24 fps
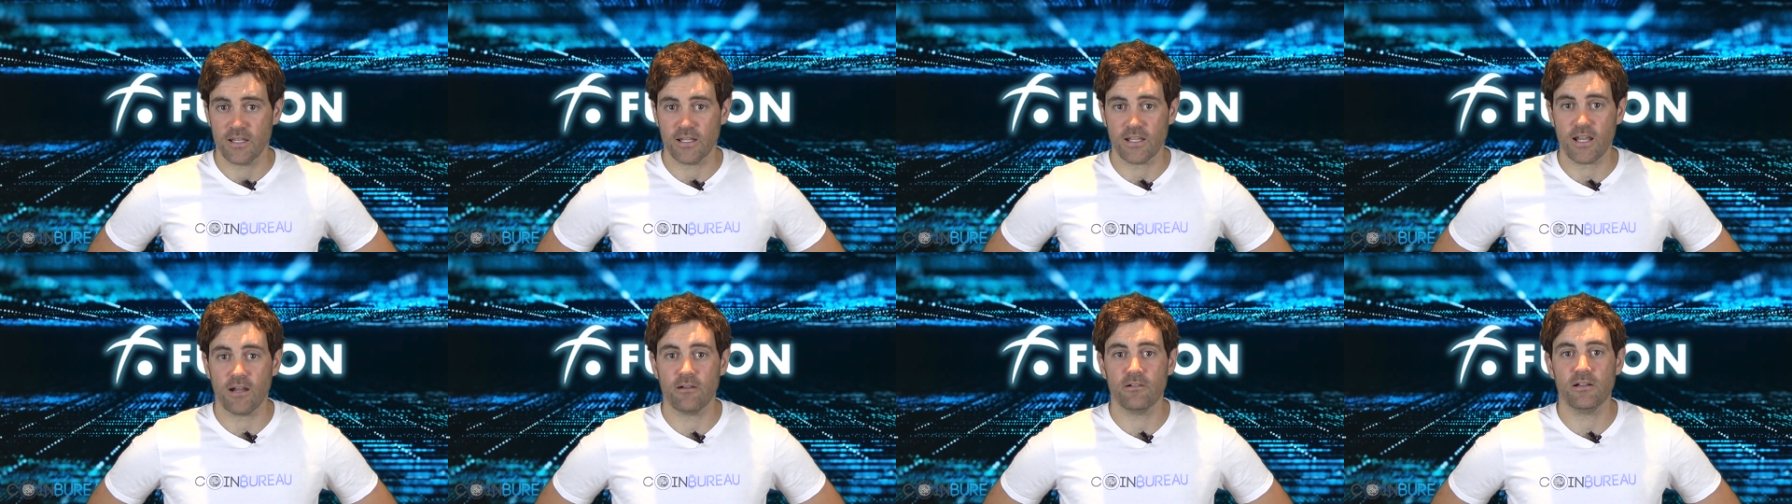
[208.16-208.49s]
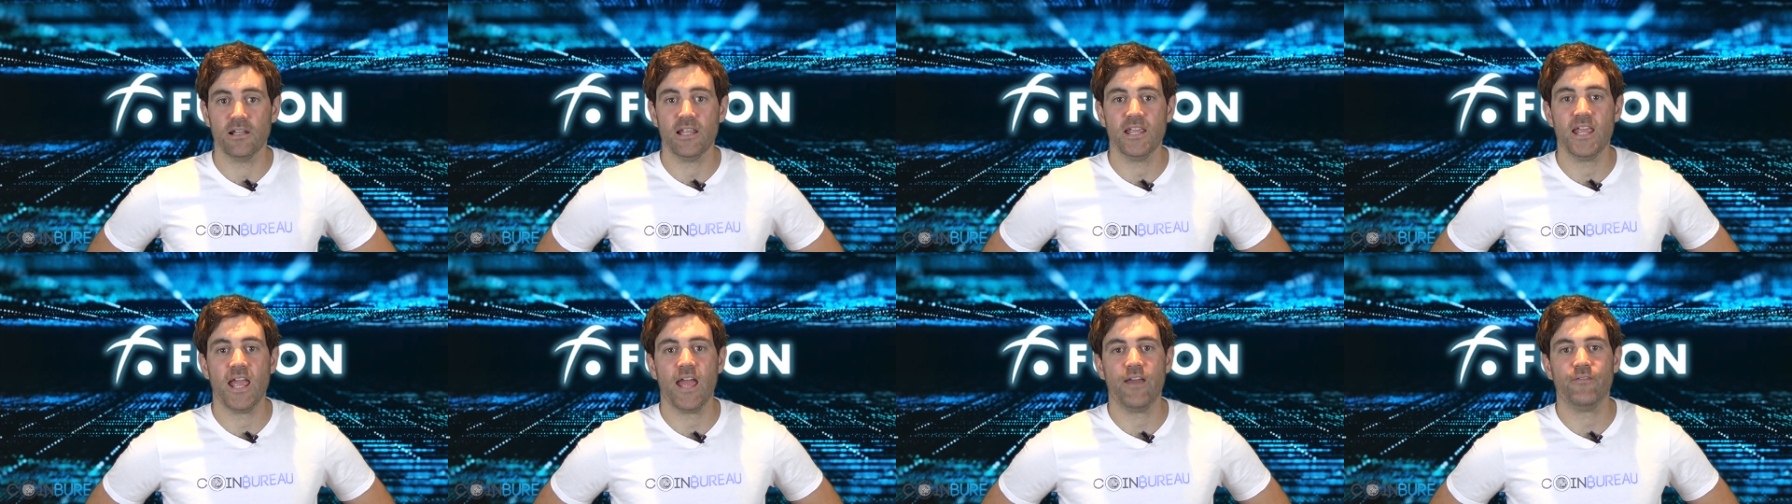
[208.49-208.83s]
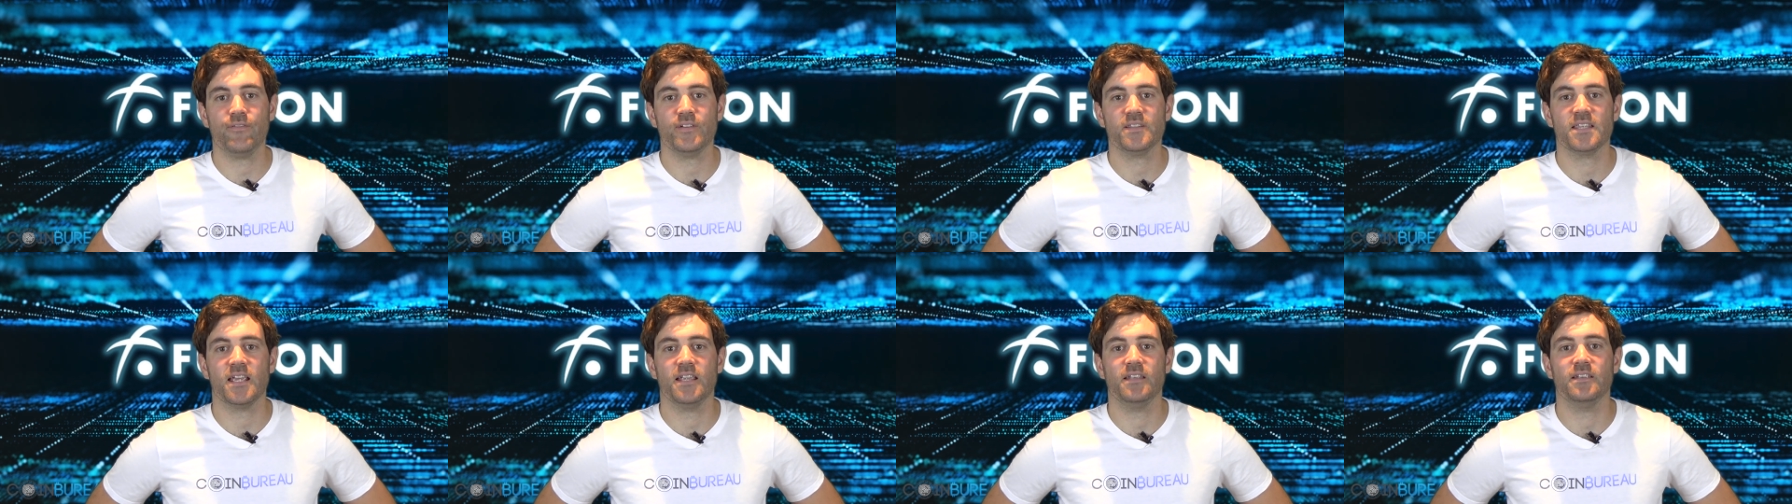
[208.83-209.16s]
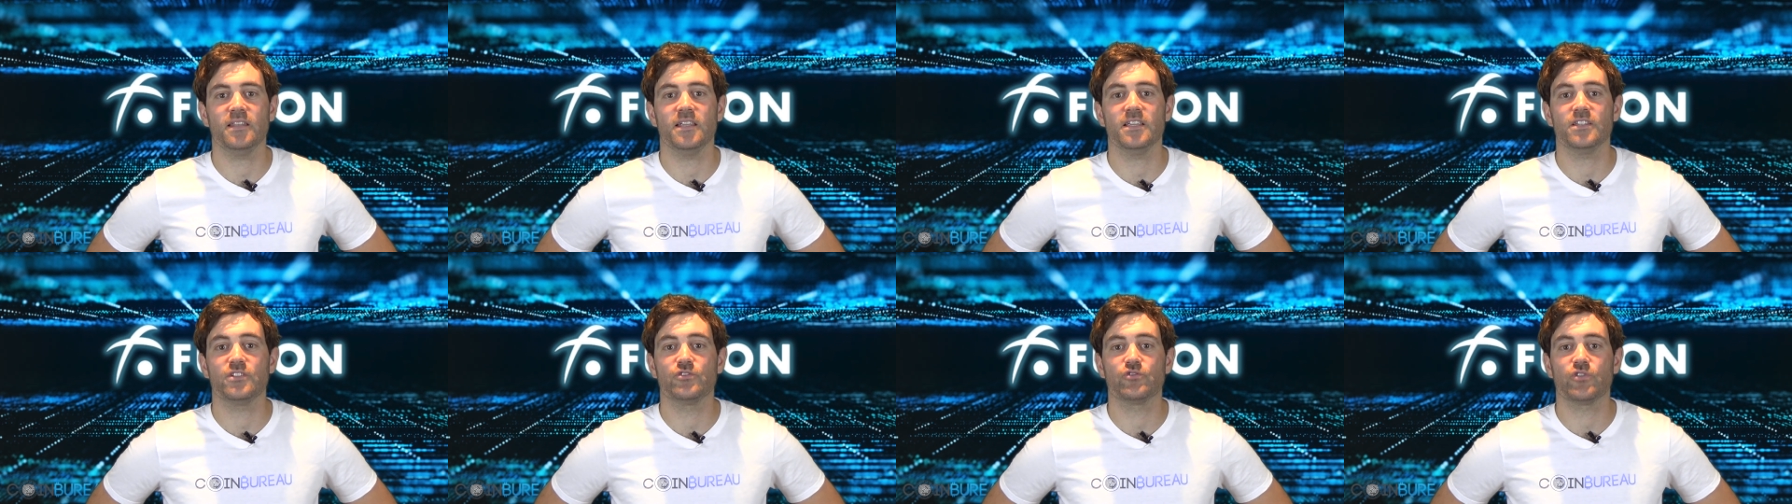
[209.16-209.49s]
Now, currently,
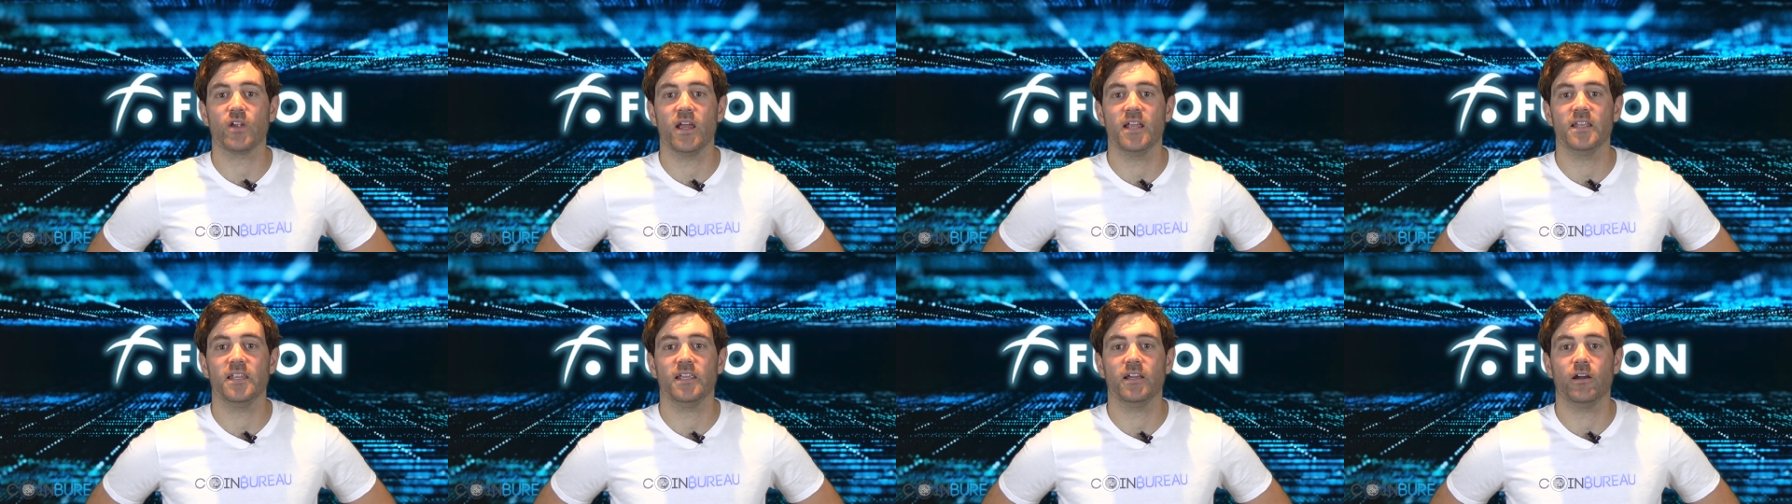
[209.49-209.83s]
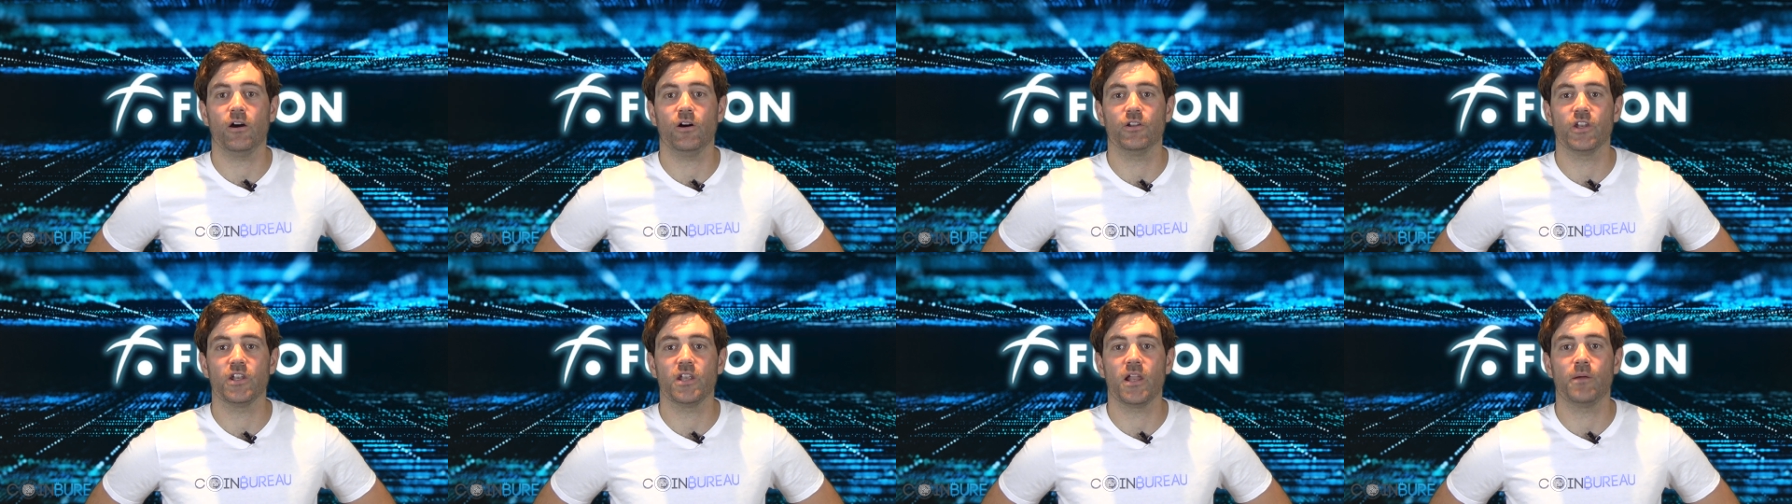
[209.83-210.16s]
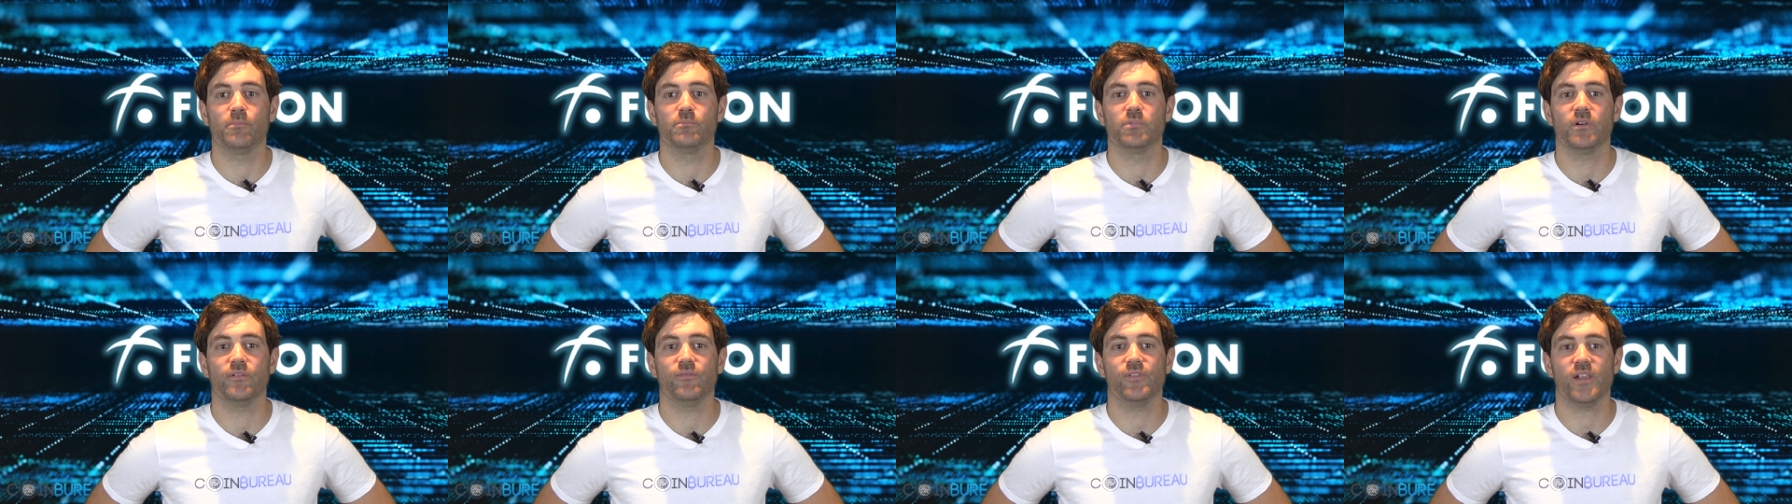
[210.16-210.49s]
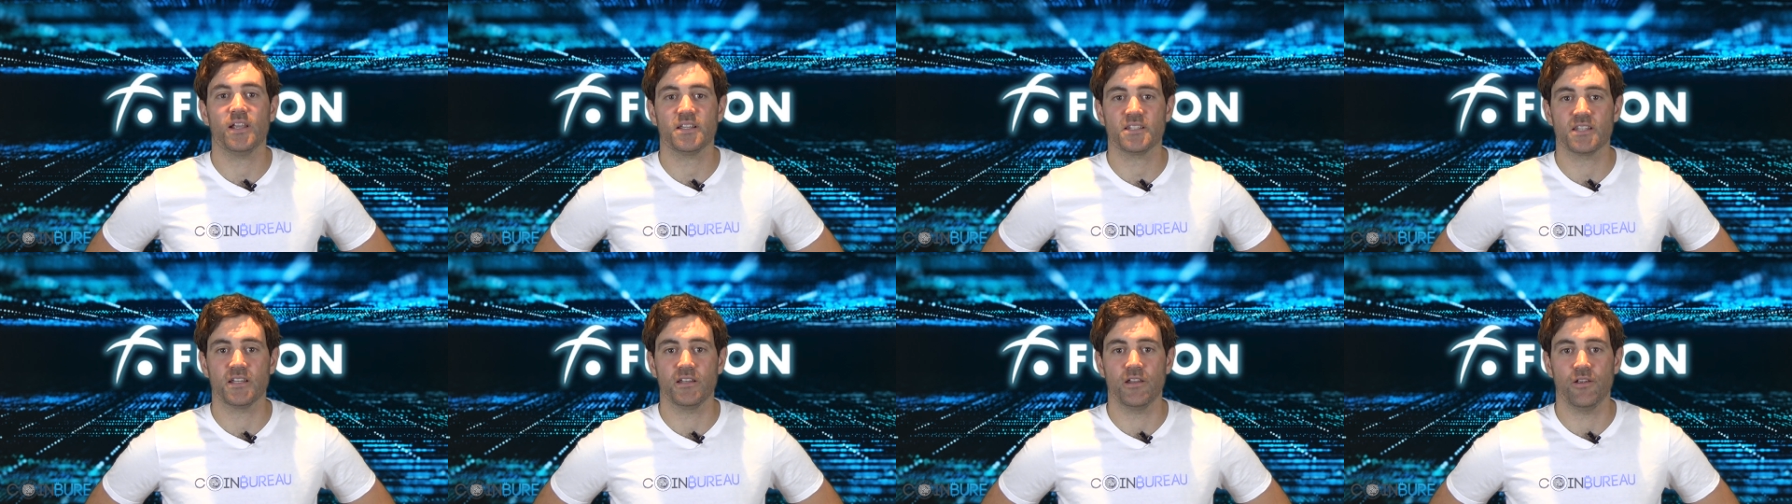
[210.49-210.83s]
FSN is trading on a number of
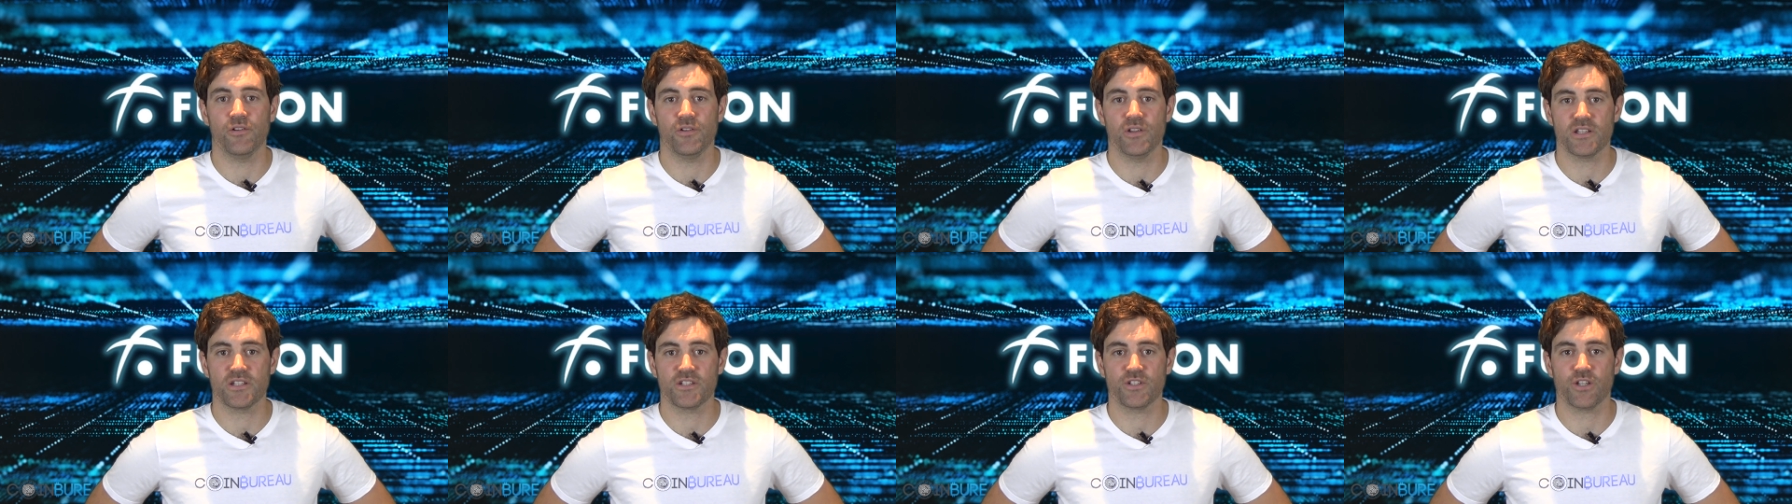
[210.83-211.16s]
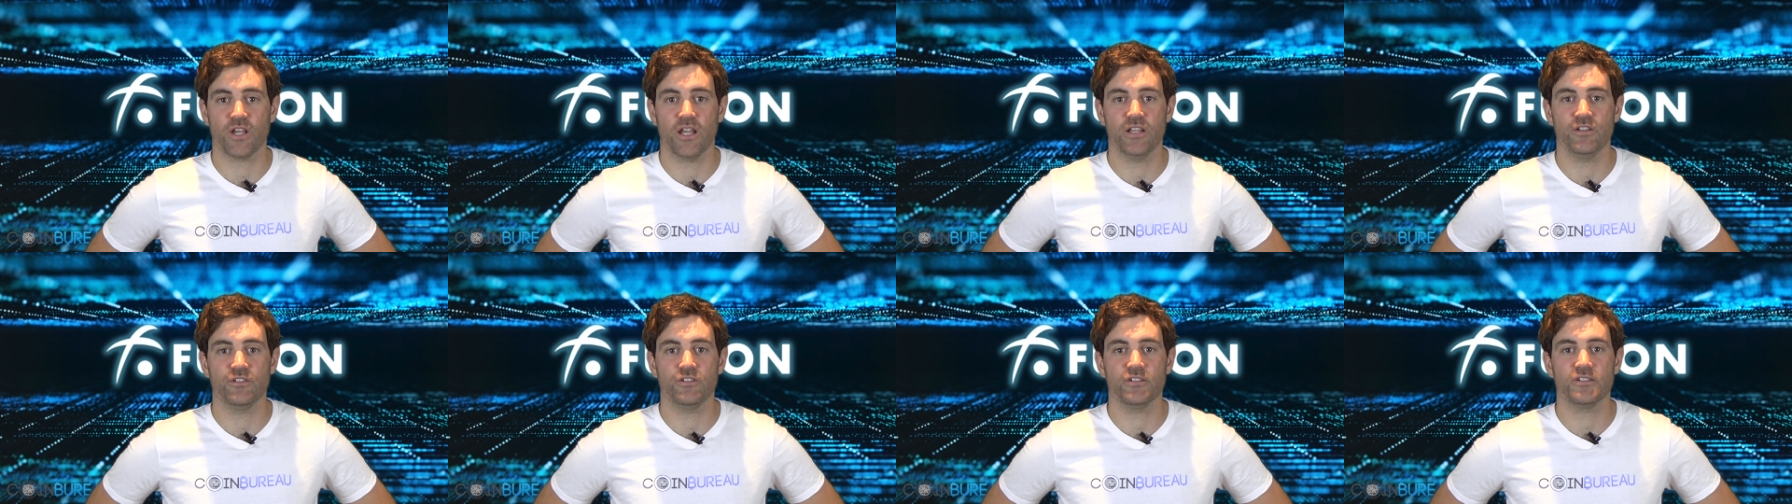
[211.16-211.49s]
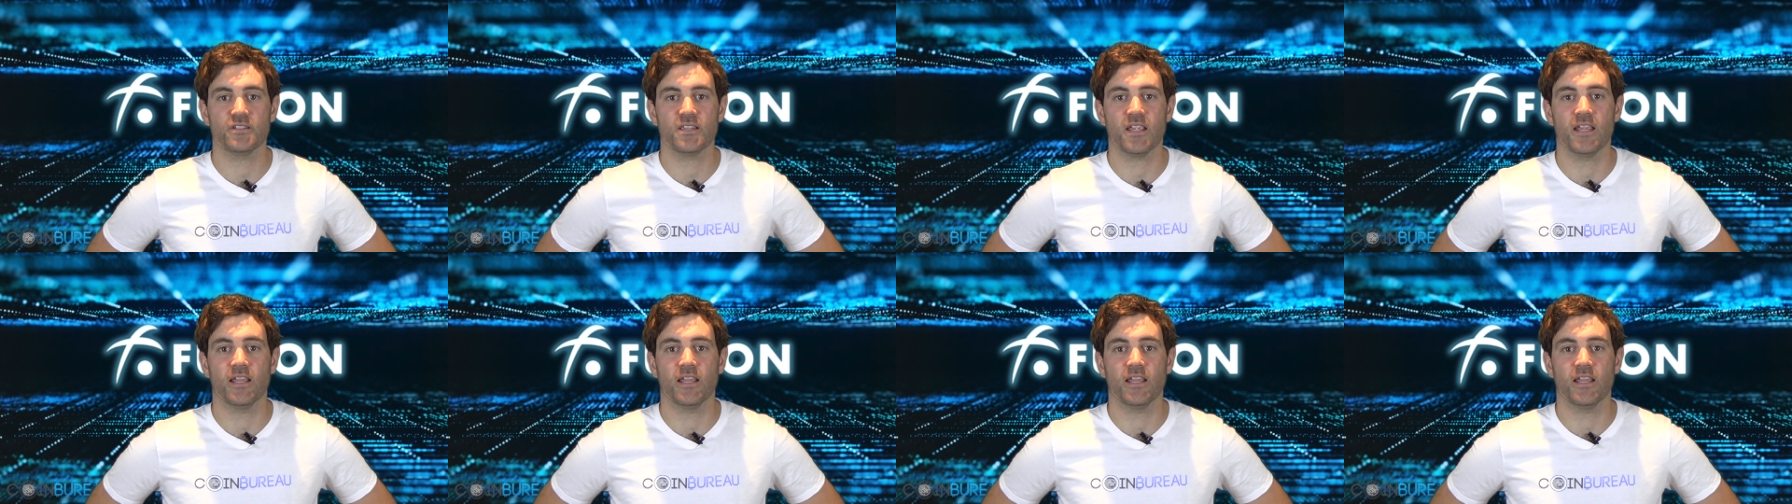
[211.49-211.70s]
lesser known exchanges,